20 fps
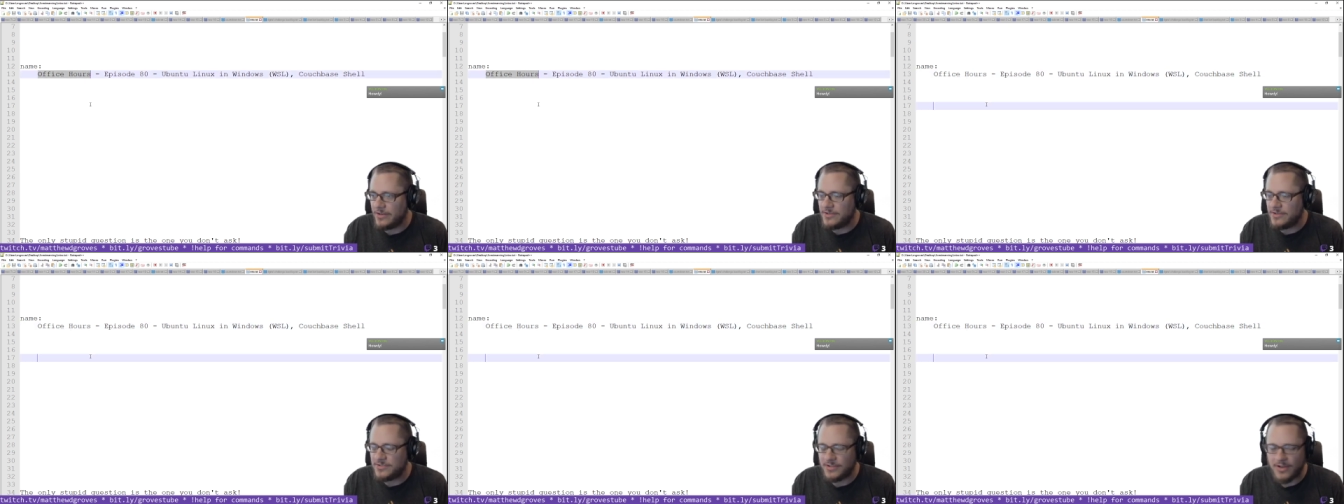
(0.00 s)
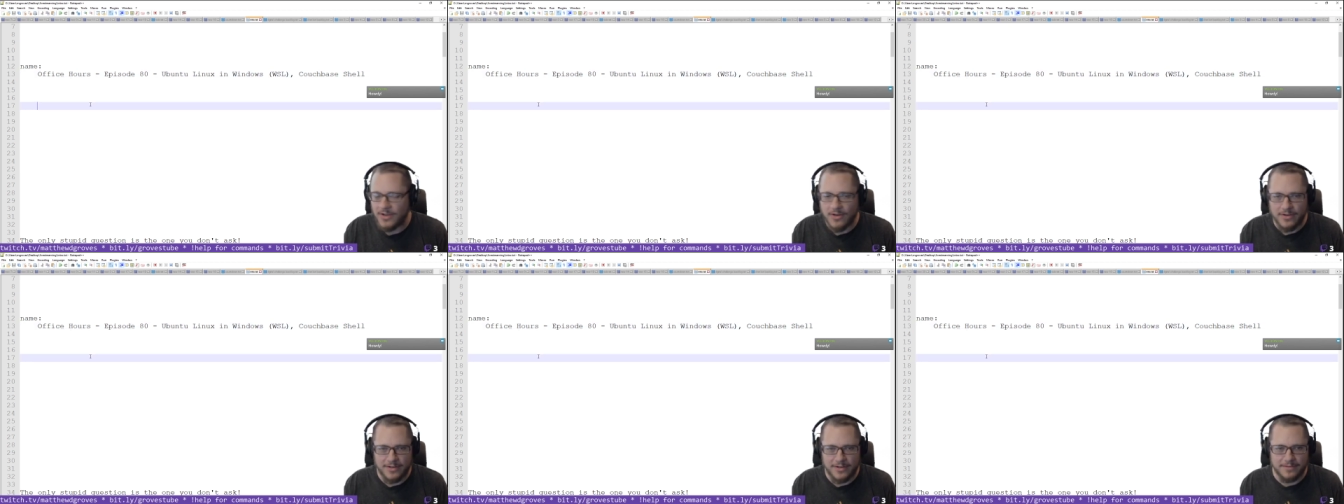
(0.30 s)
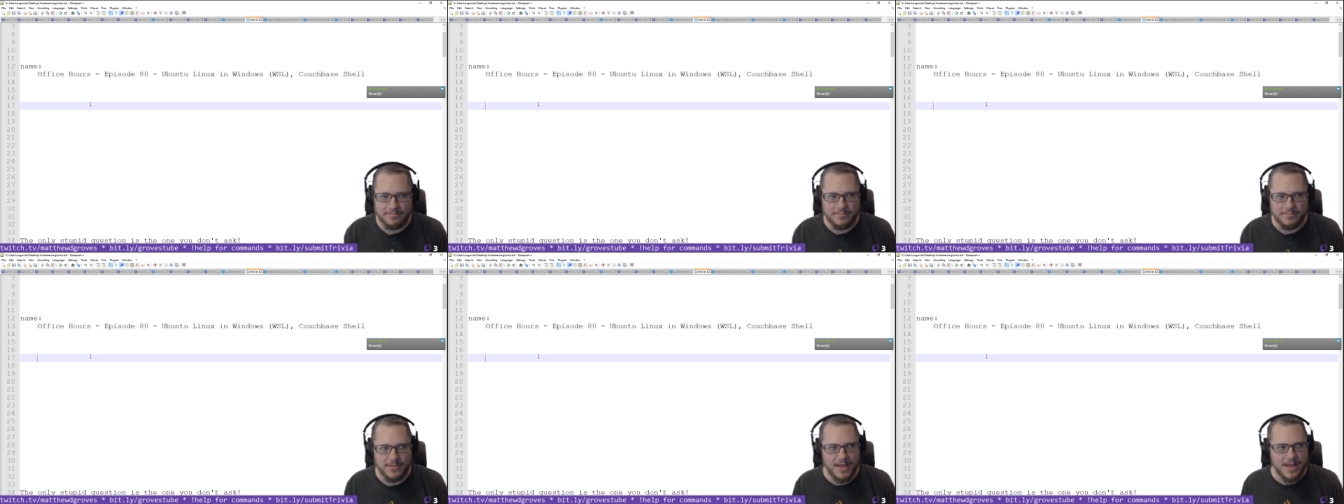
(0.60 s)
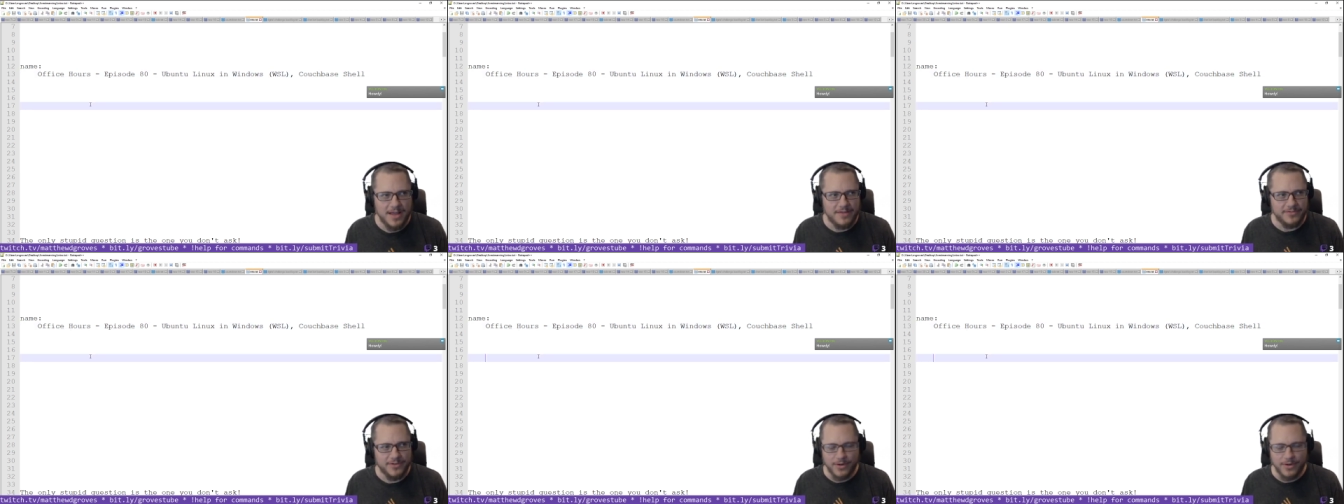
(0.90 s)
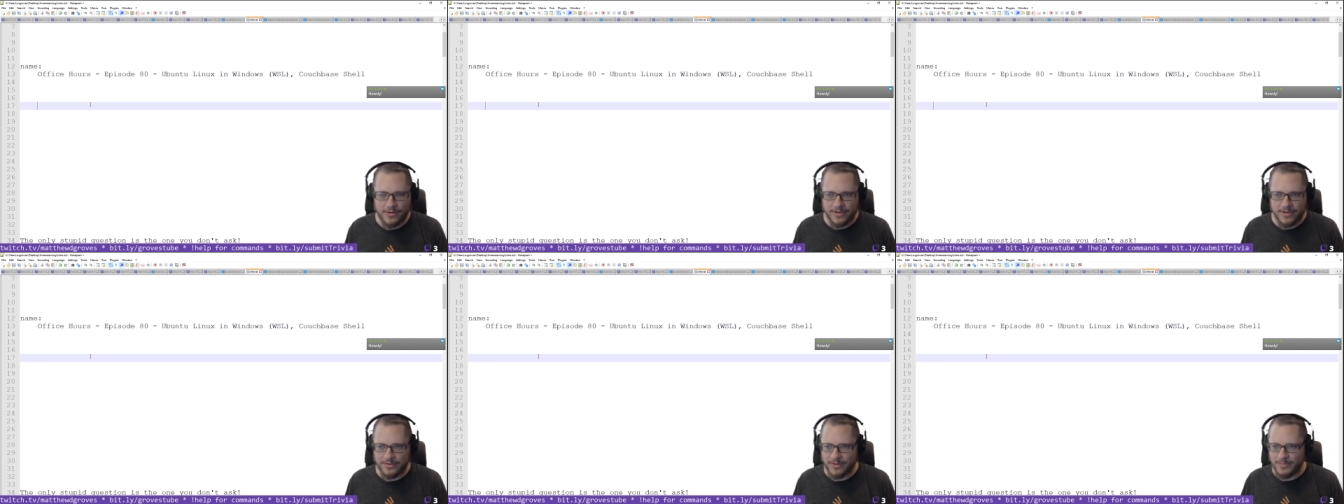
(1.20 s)
Used to call it Live
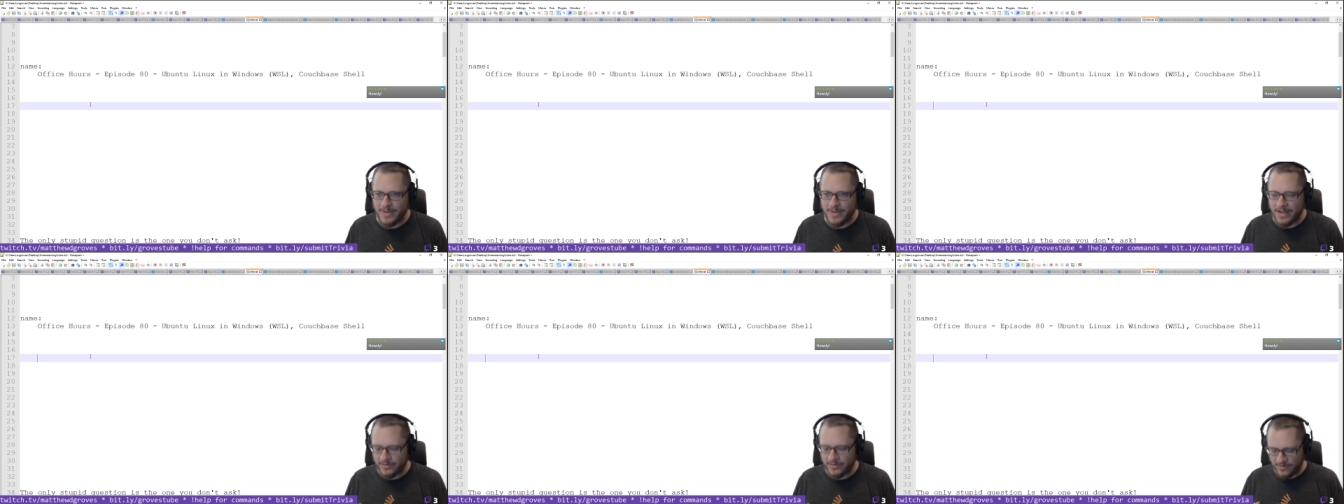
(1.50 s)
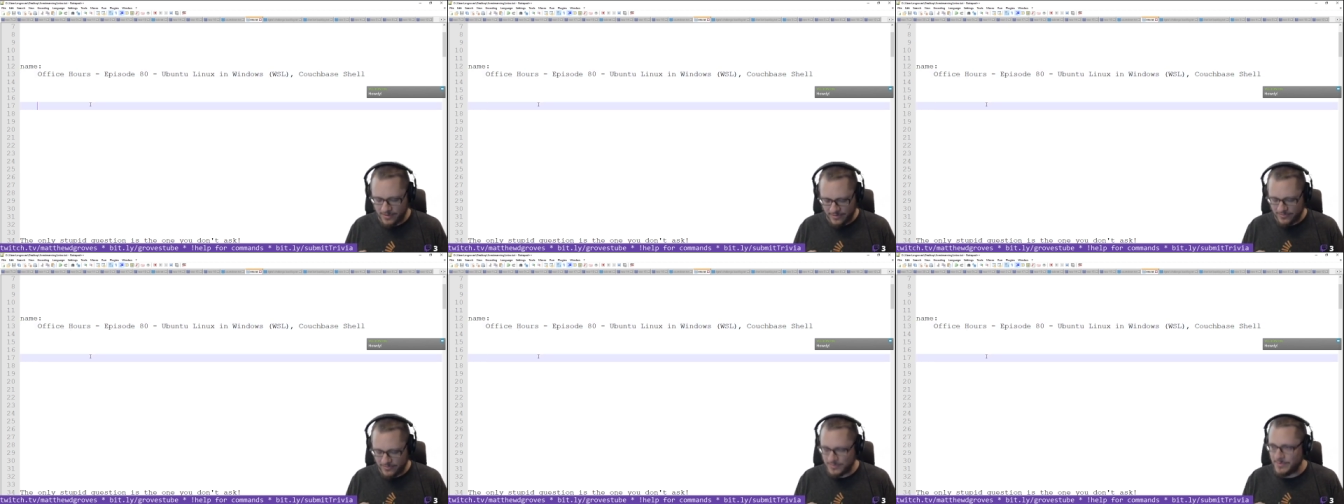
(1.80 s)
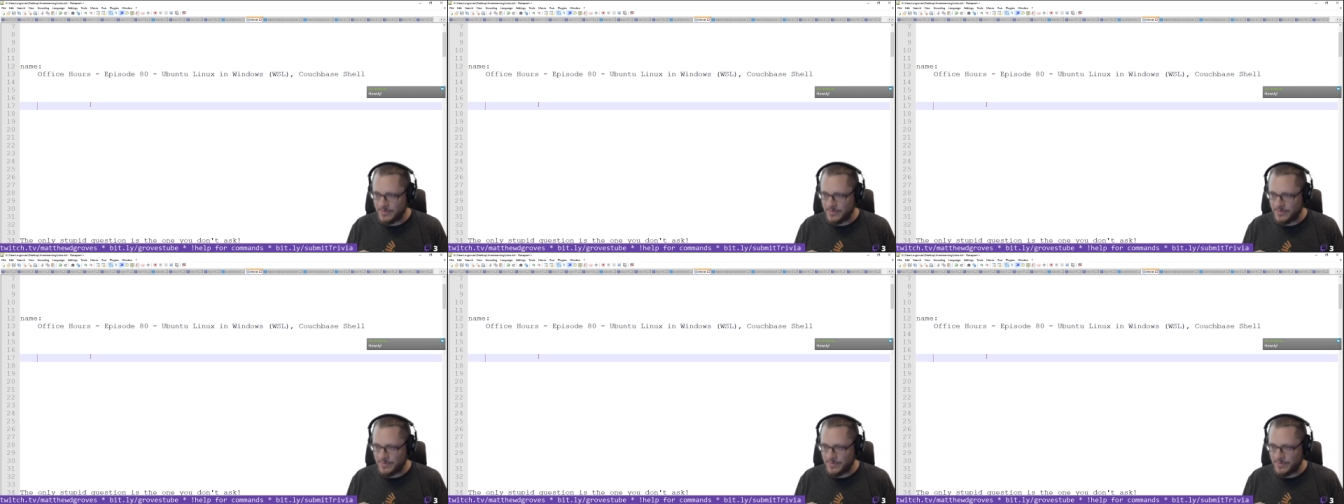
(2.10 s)
Coding with Matt Groves,